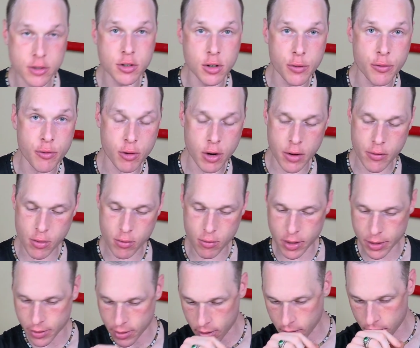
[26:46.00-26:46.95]
it took forever
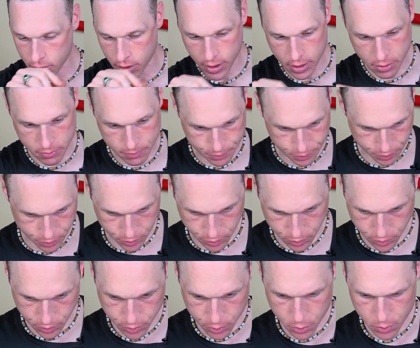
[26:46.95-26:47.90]
right there at the end.
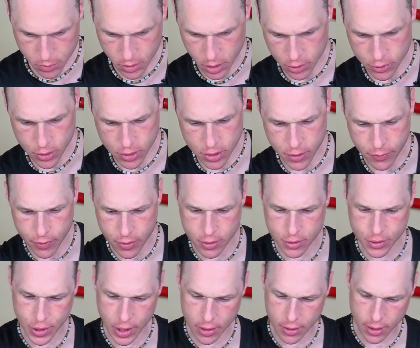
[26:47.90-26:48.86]
Just to
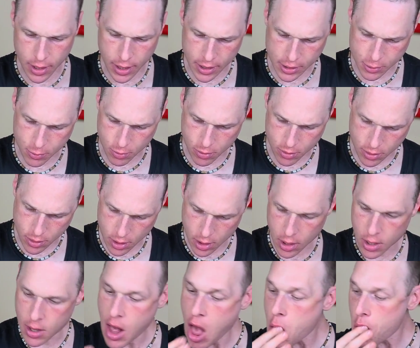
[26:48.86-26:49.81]
finish that last one.
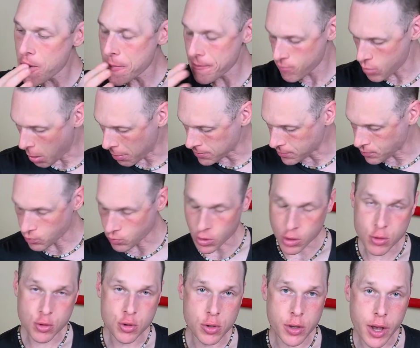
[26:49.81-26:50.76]

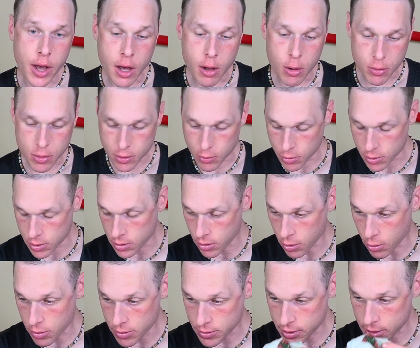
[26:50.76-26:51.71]
Usually how it
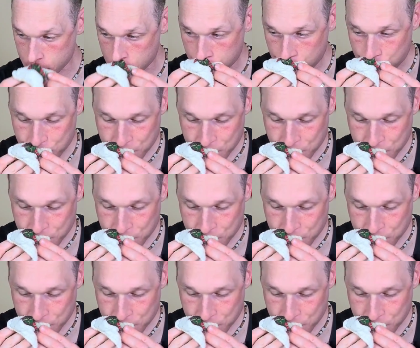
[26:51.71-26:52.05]
always is.